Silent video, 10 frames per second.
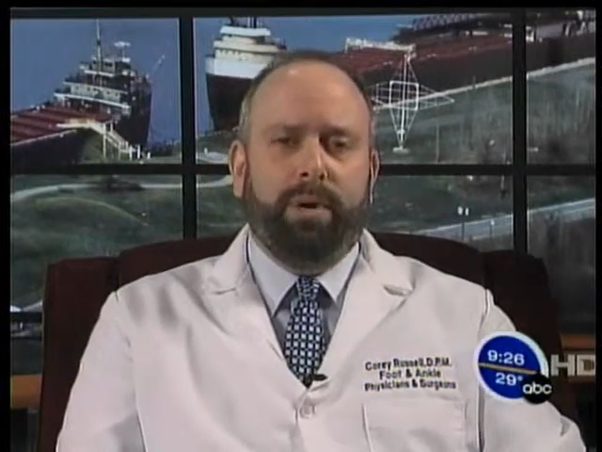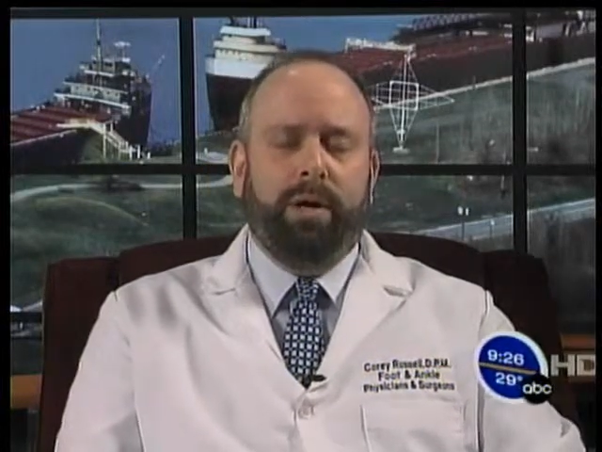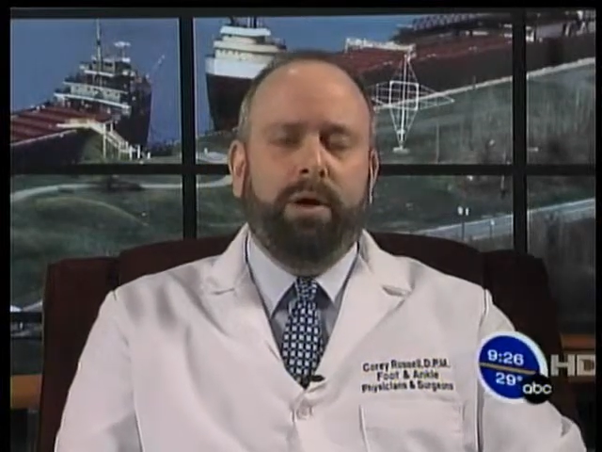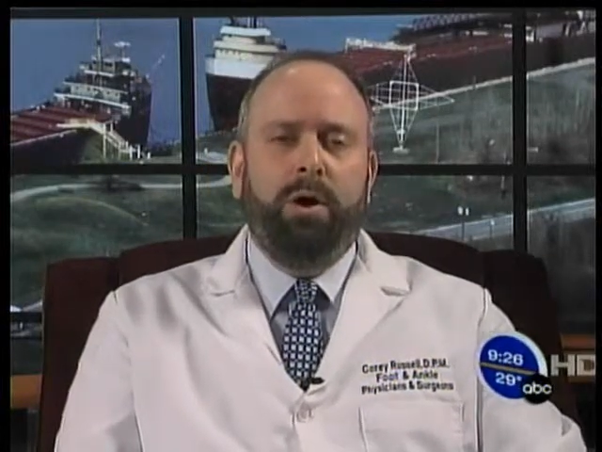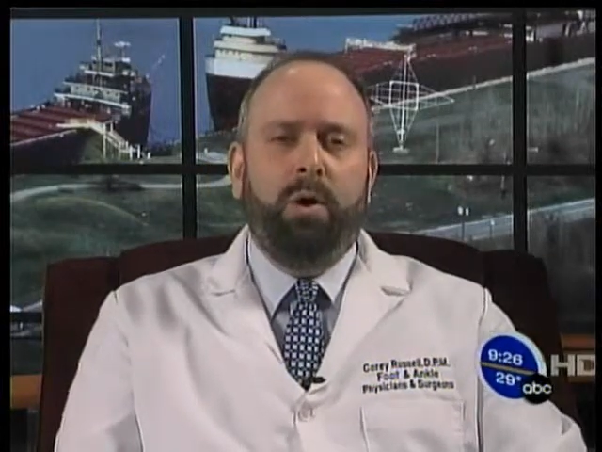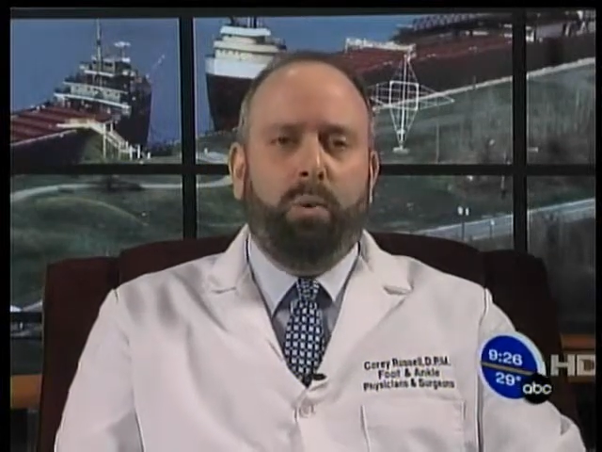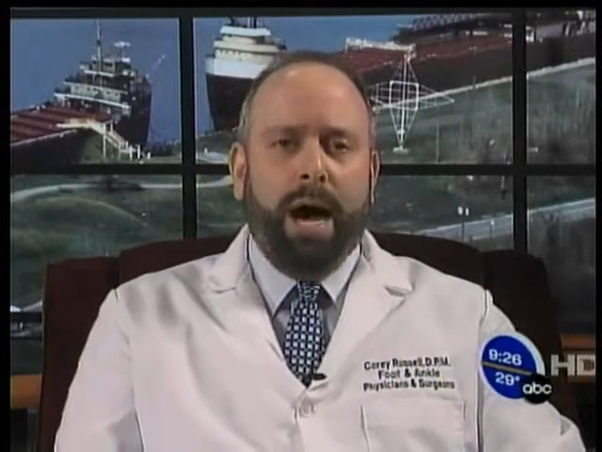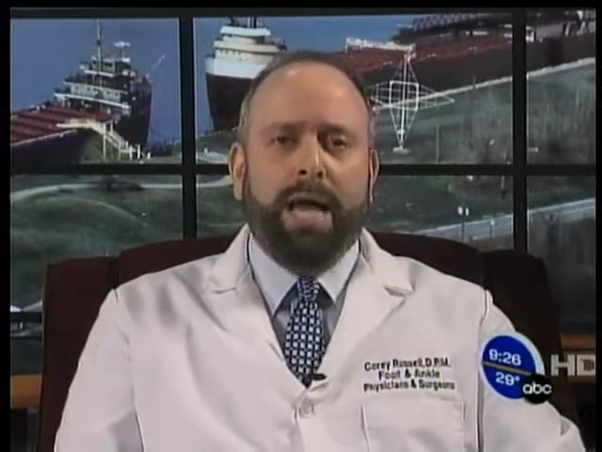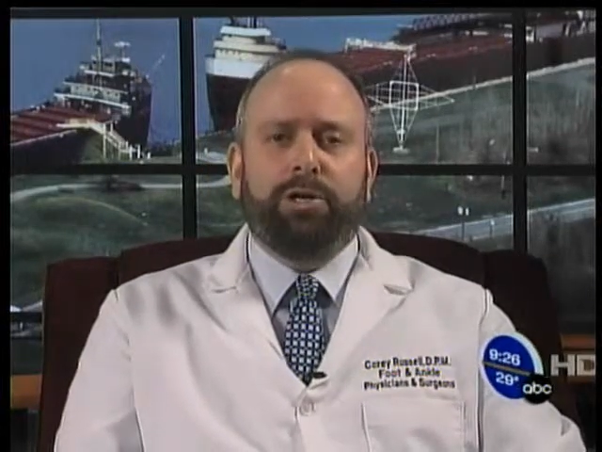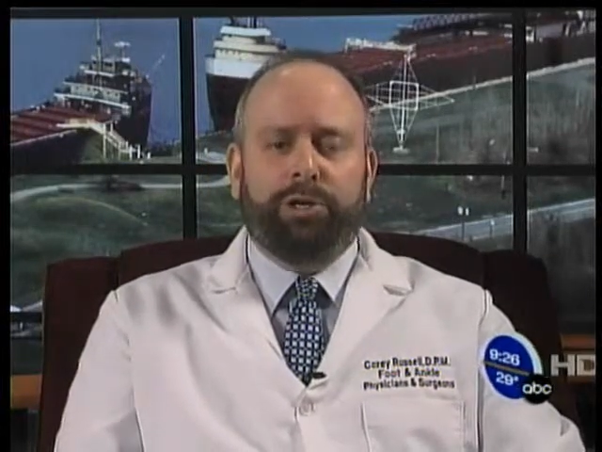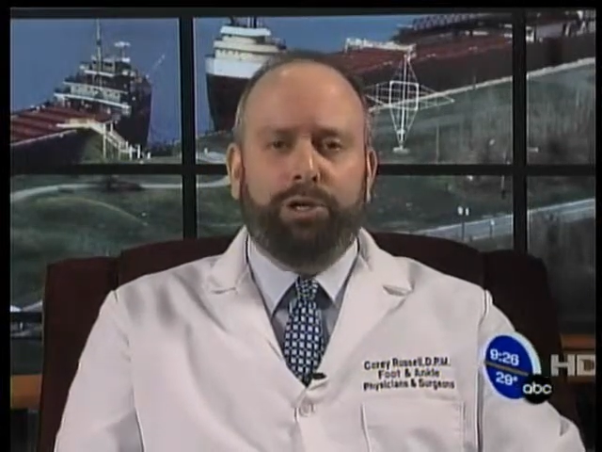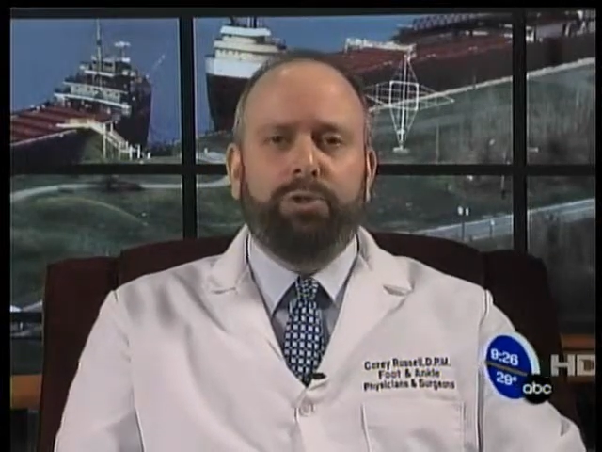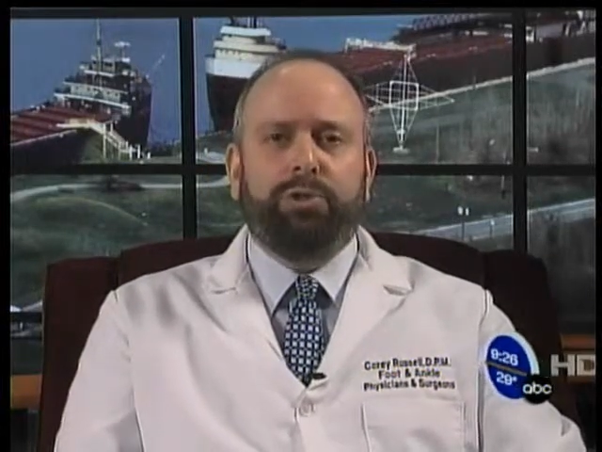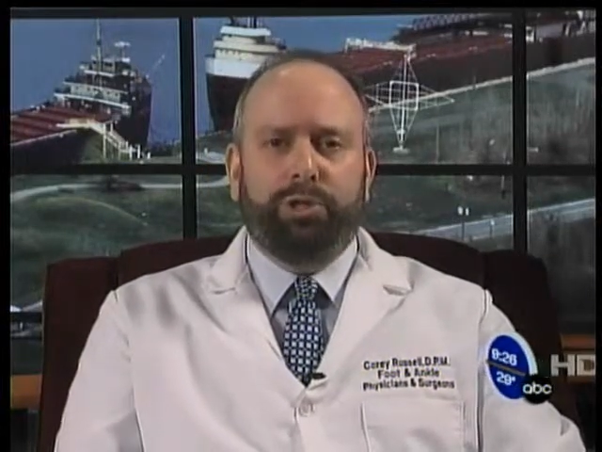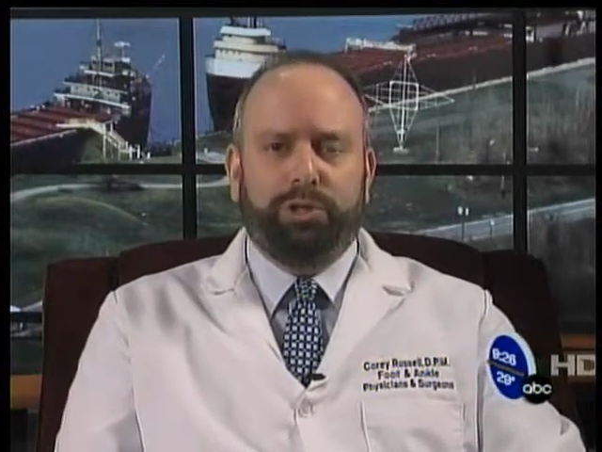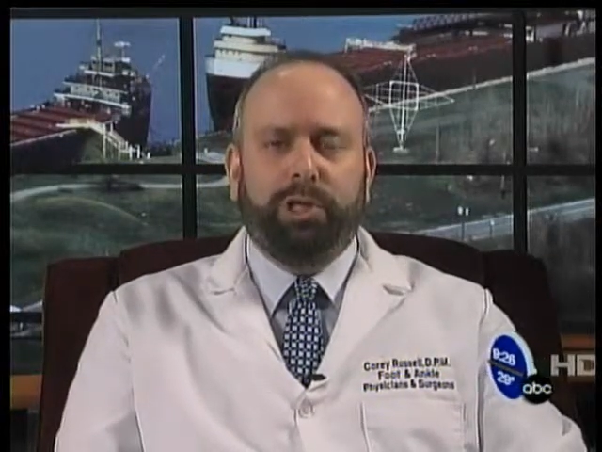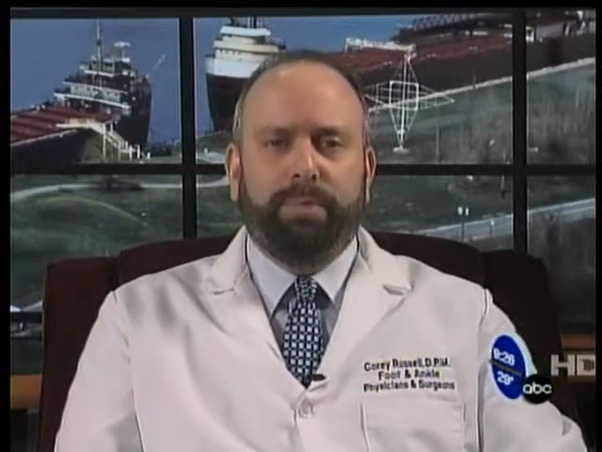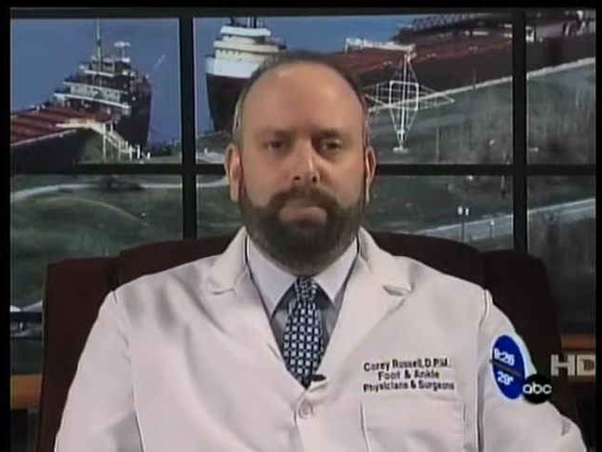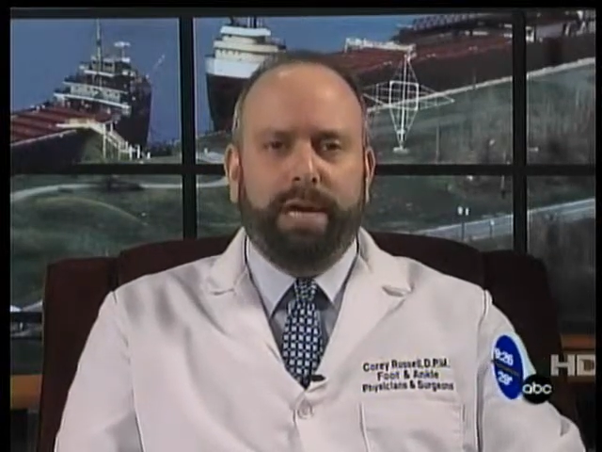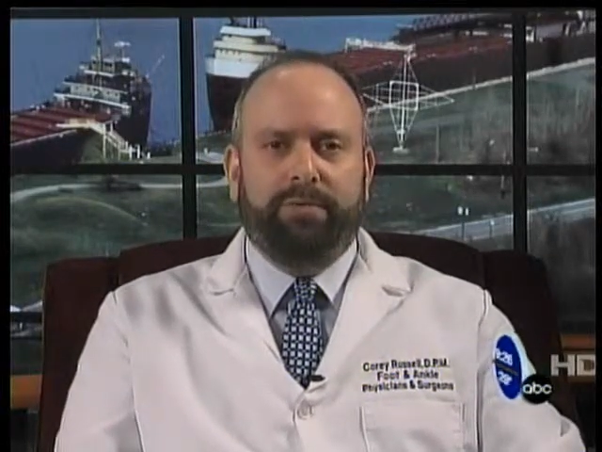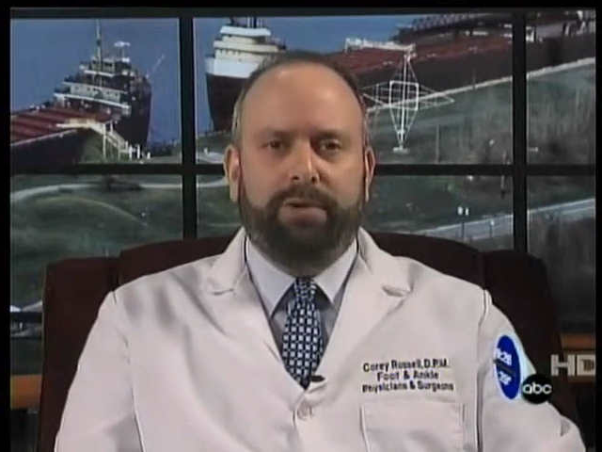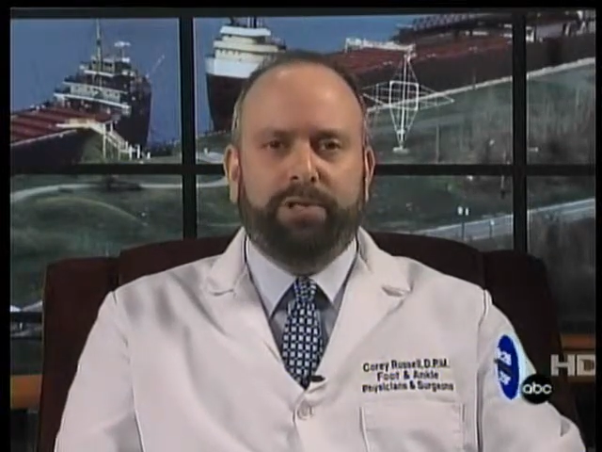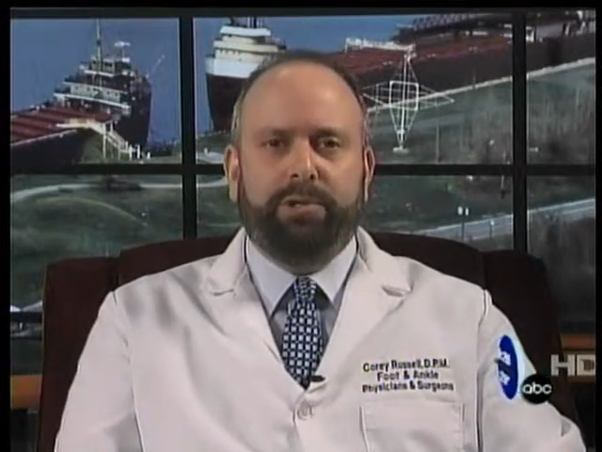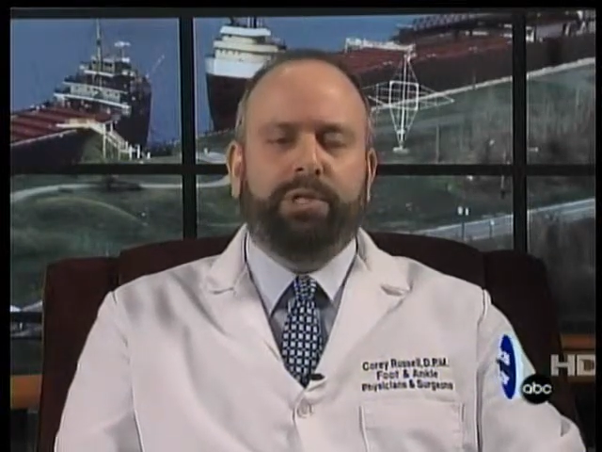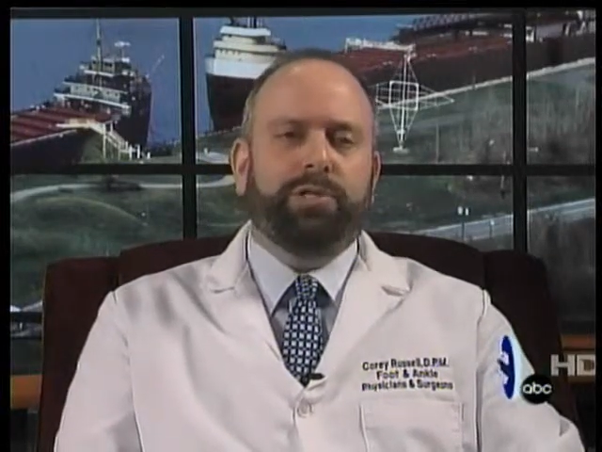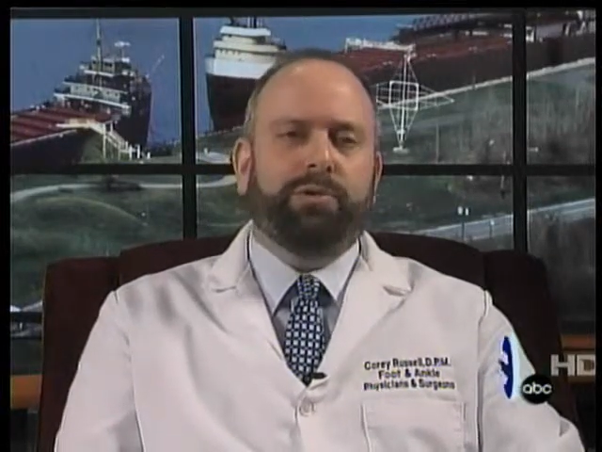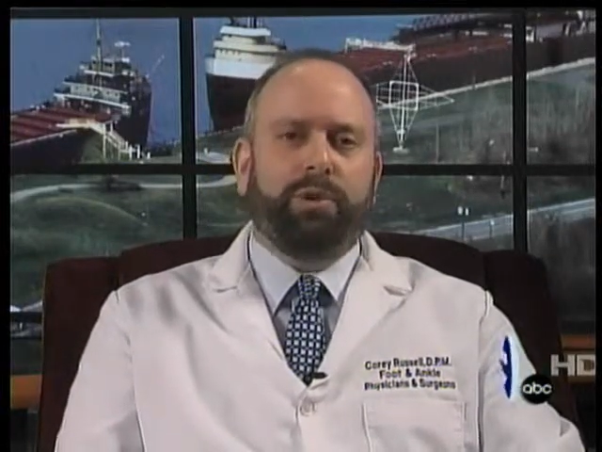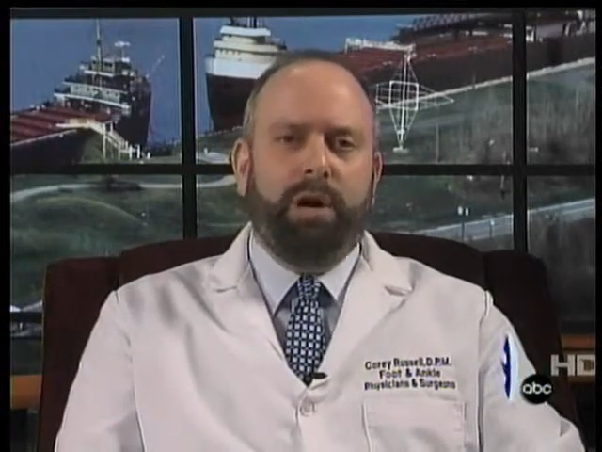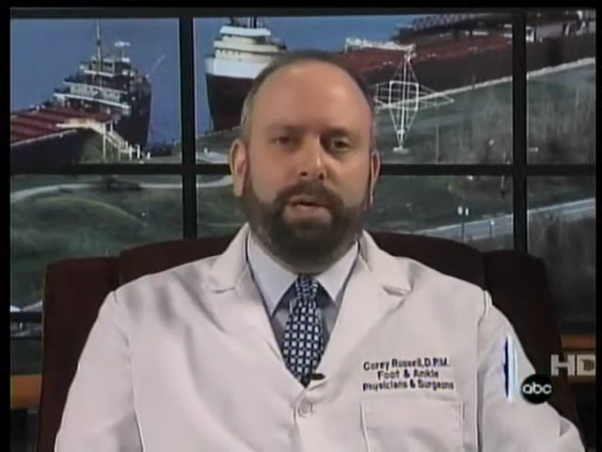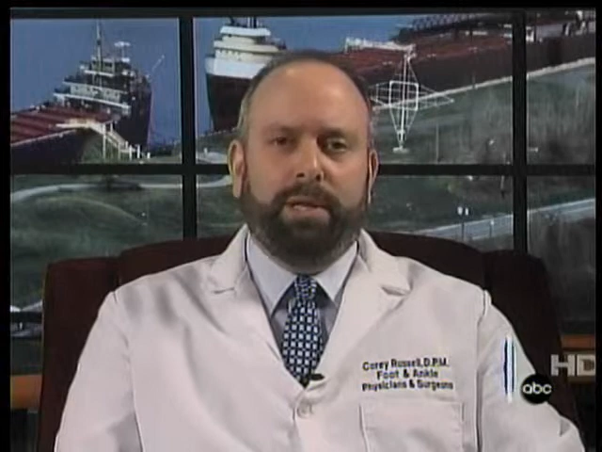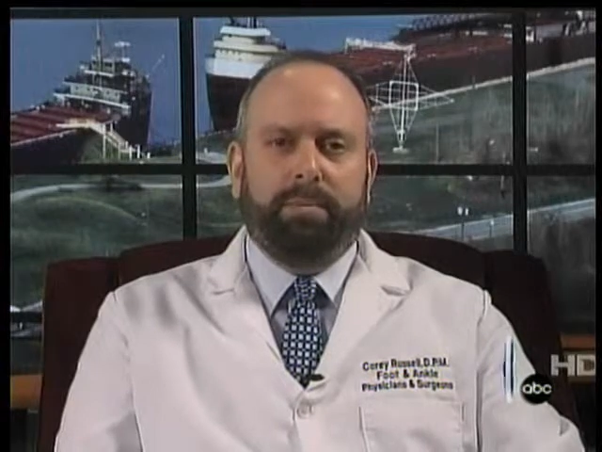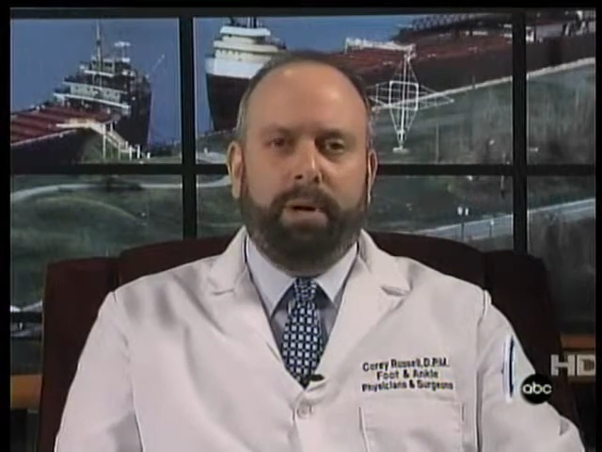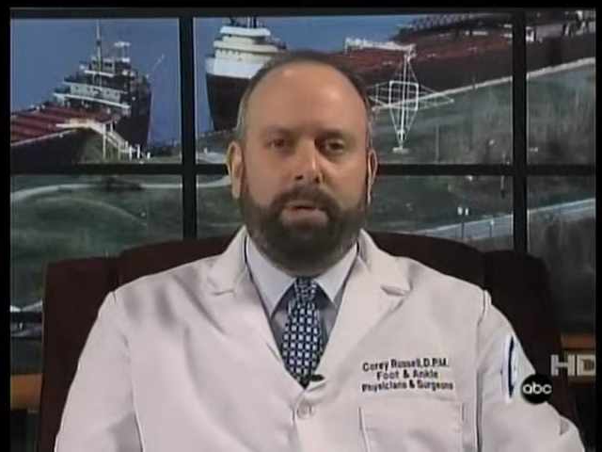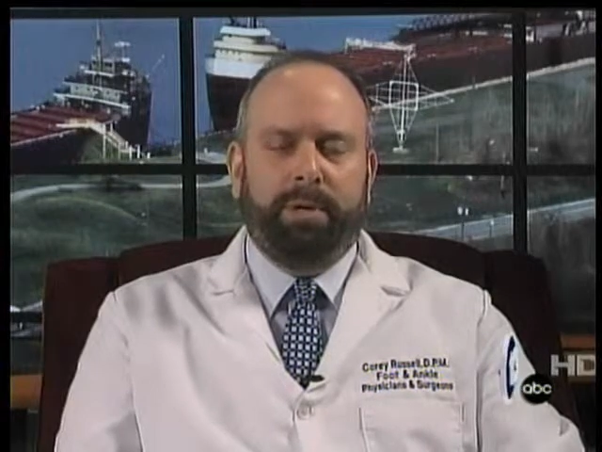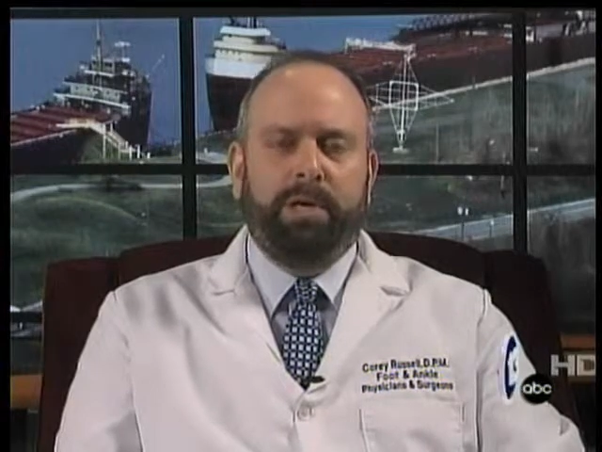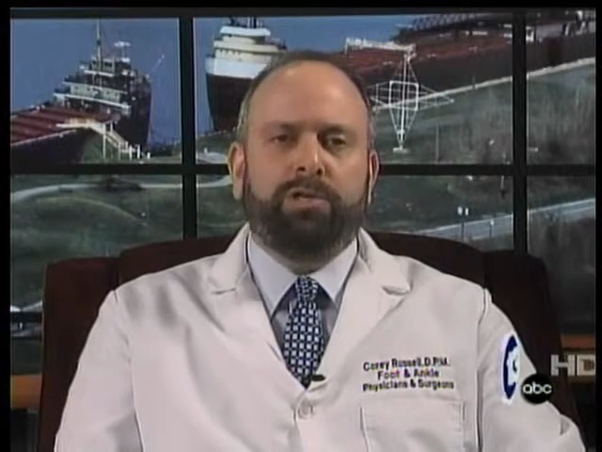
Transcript: Well, wider shoes are usually a benefit, so it doesn't rub on the bump,